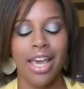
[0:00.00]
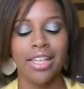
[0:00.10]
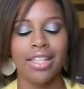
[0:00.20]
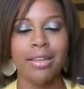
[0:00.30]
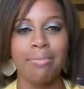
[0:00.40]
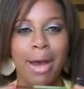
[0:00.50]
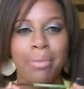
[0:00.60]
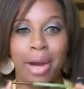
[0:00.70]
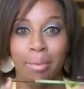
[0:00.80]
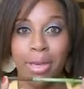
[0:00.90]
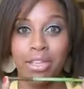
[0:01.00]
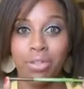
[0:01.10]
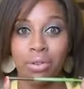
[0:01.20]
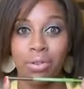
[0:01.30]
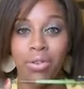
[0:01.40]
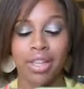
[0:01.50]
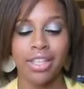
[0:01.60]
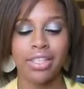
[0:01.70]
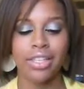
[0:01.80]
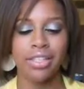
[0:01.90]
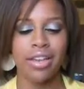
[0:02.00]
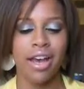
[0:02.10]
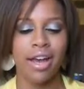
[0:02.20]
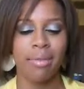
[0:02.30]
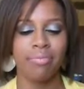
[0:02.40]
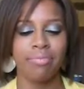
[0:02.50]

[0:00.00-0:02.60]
It's my brow pencil. And this is the